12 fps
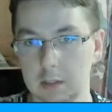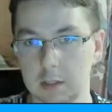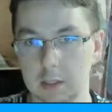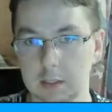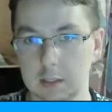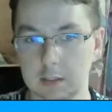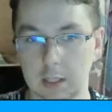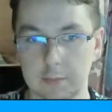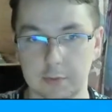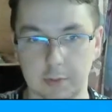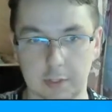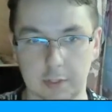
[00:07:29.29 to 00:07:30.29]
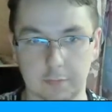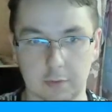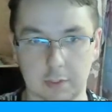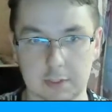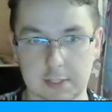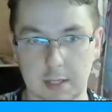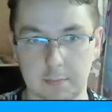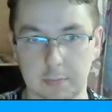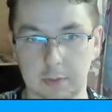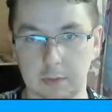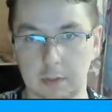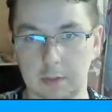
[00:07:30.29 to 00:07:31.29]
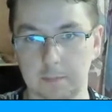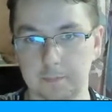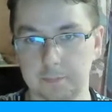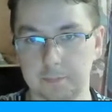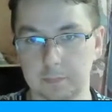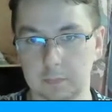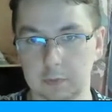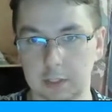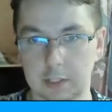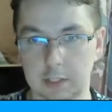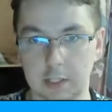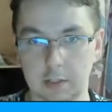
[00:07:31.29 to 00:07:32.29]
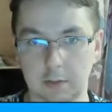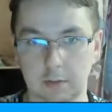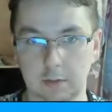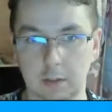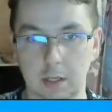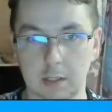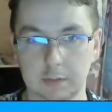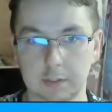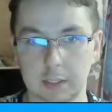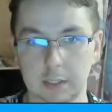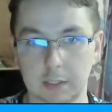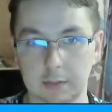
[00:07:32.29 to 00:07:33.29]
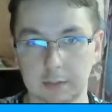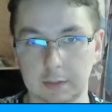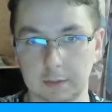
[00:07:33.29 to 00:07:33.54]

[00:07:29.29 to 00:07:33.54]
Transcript: library, for example, like here, and then